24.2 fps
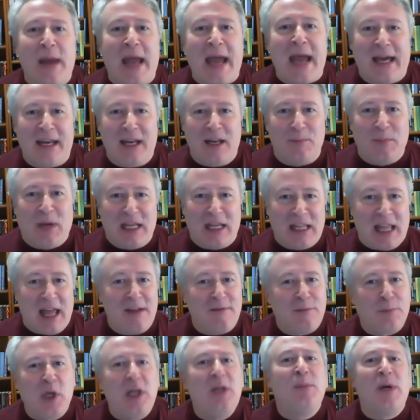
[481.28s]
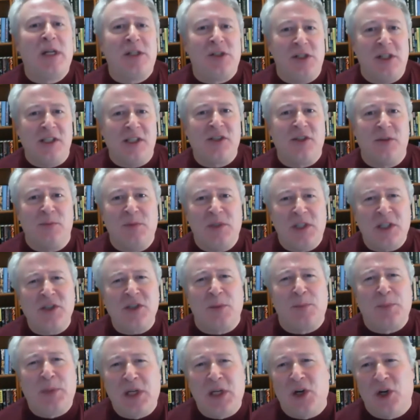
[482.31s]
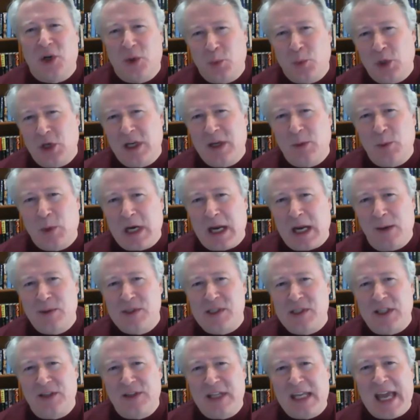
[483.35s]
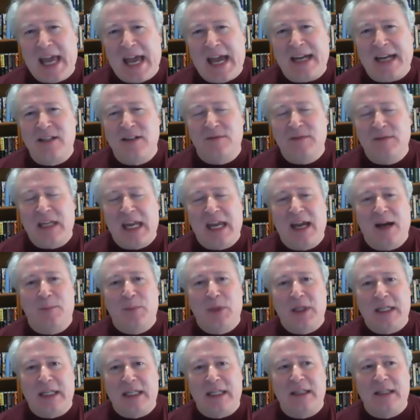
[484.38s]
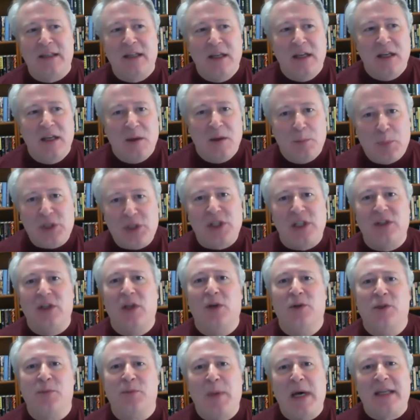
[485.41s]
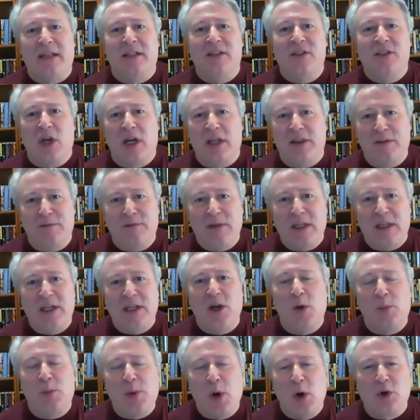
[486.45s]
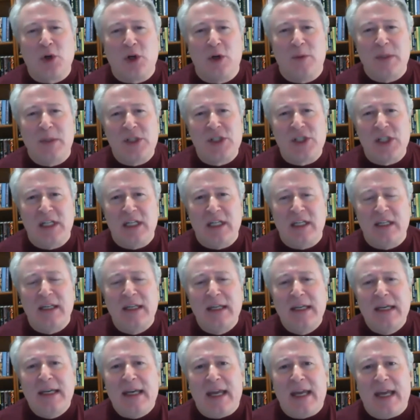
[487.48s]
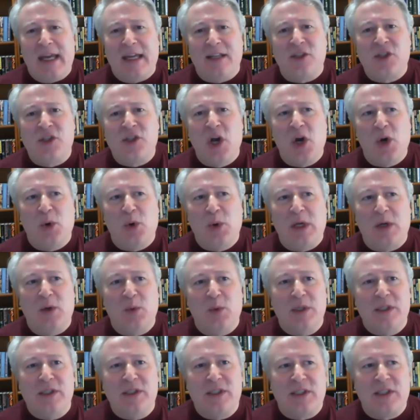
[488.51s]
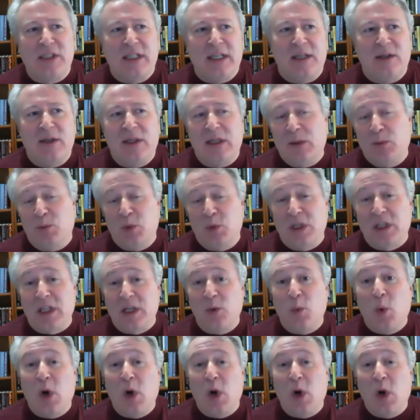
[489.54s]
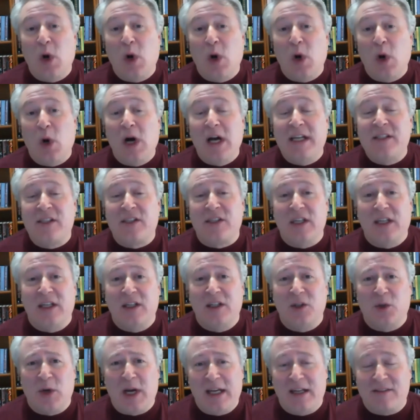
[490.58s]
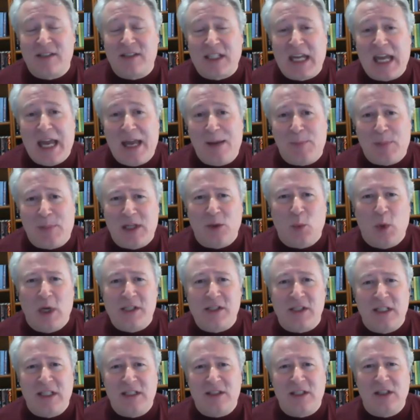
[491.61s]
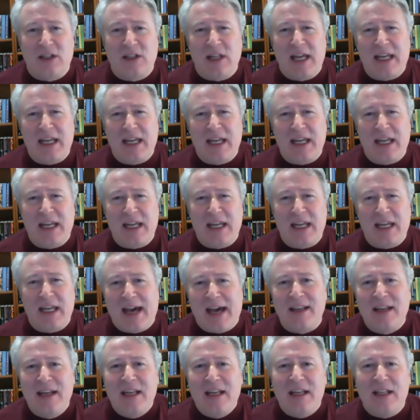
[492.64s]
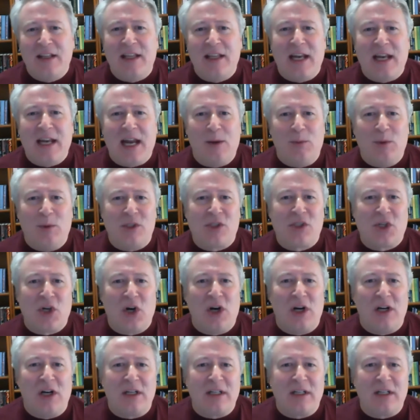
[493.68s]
in my life pretty much disappeared when I was in the act of gambling, pushing those buttons on the video poker machine. And so it really was a great escape. And it wasn't until I thought of that I would start,